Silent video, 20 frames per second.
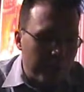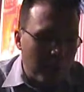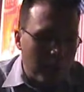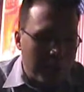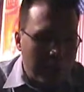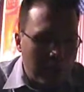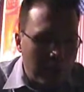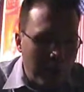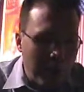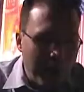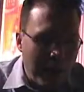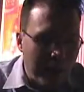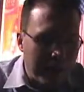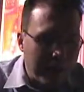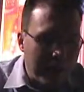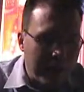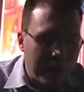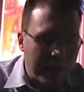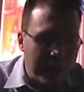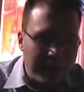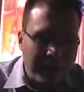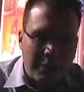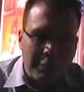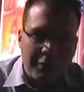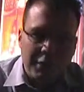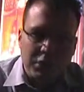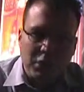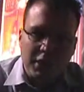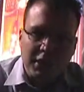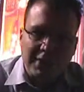Brochel Malbec, again,
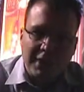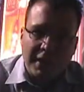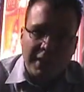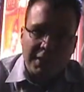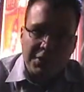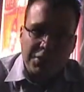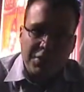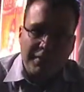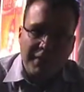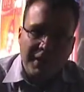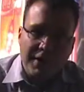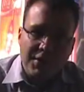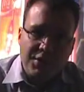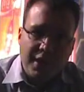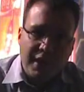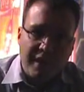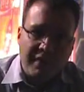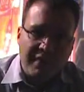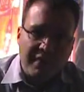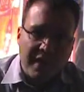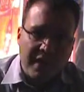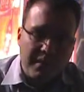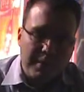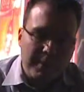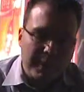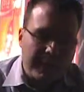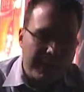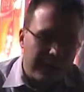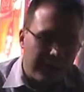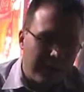we talked about the Trapiche
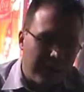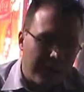family